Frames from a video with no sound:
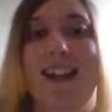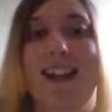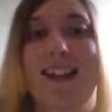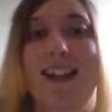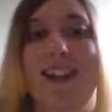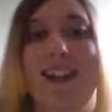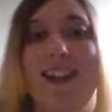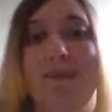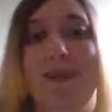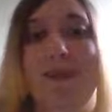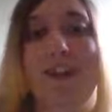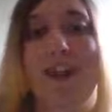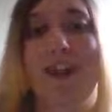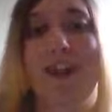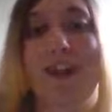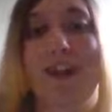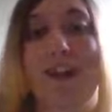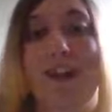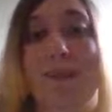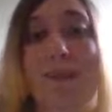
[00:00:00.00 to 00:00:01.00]
Its speed
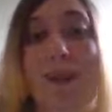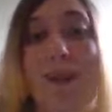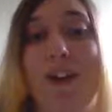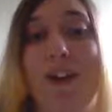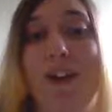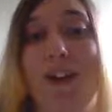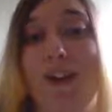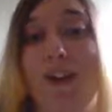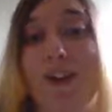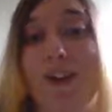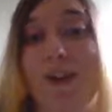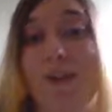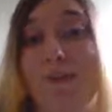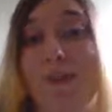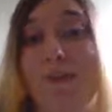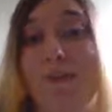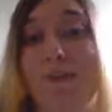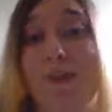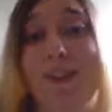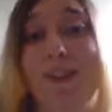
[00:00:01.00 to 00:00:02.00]
is just 1 lower,
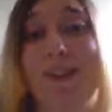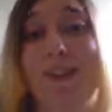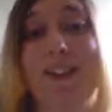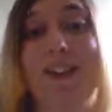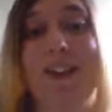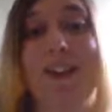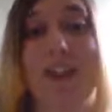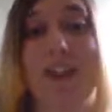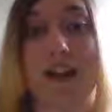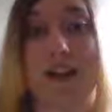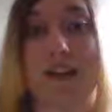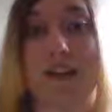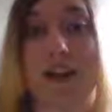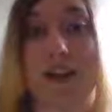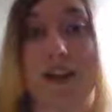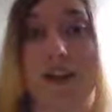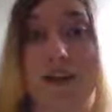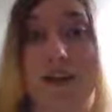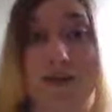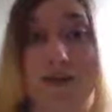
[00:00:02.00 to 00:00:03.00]
but
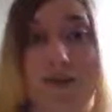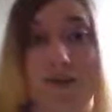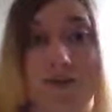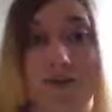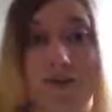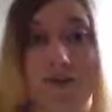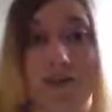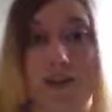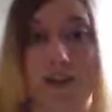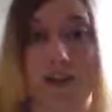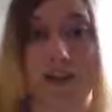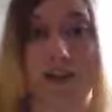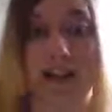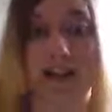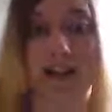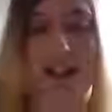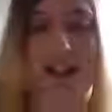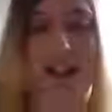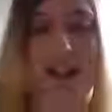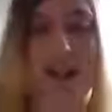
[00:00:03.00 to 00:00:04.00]
it should be for
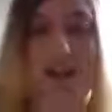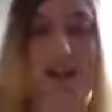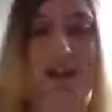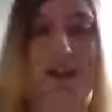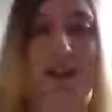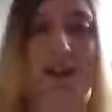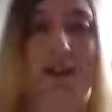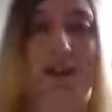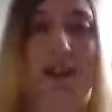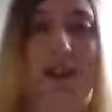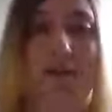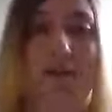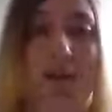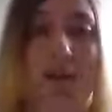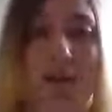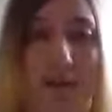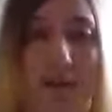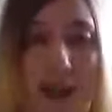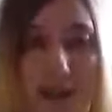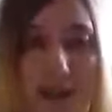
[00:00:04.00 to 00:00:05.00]
when it goes to level
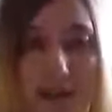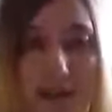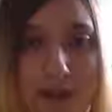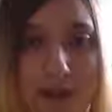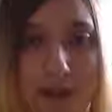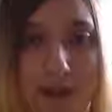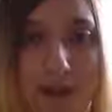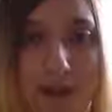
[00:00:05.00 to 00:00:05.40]
12.